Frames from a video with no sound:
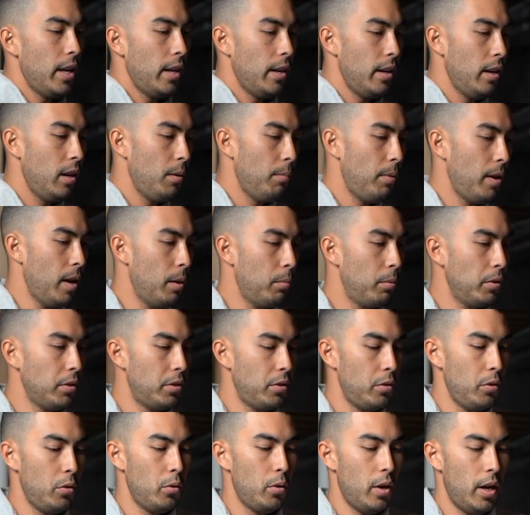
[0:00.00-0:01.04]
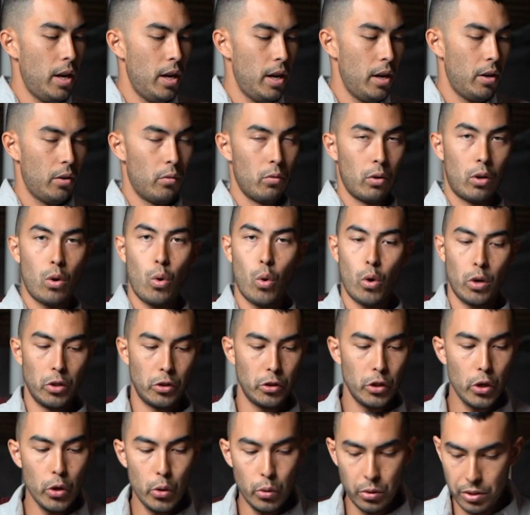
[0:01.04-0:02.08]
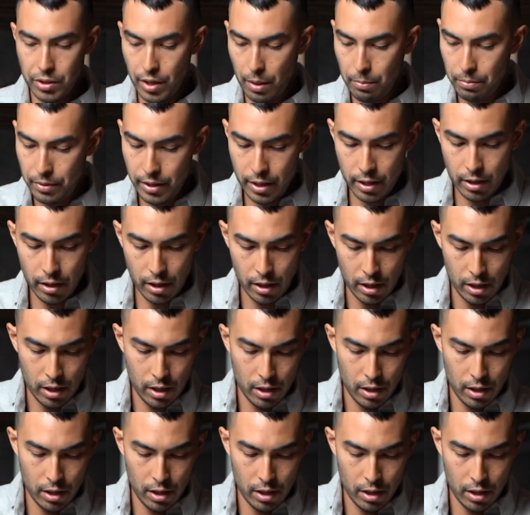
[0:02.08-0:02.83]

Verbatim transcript: You need to be able to uh, record to something.